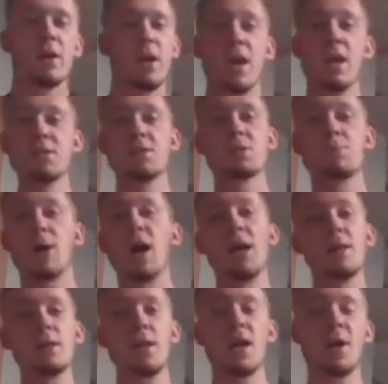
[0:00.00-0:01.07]
Hintz is
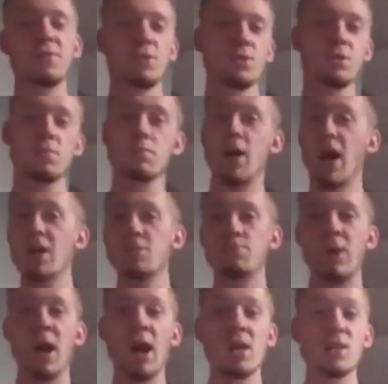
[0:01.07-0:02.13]
behind the net after some nice
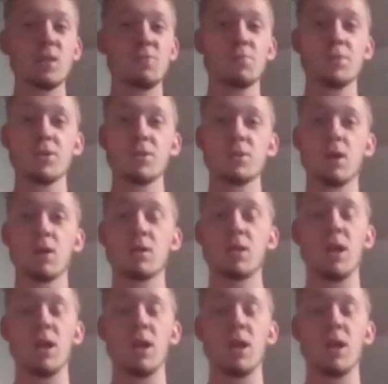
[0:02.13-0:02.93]
passing from the Stars.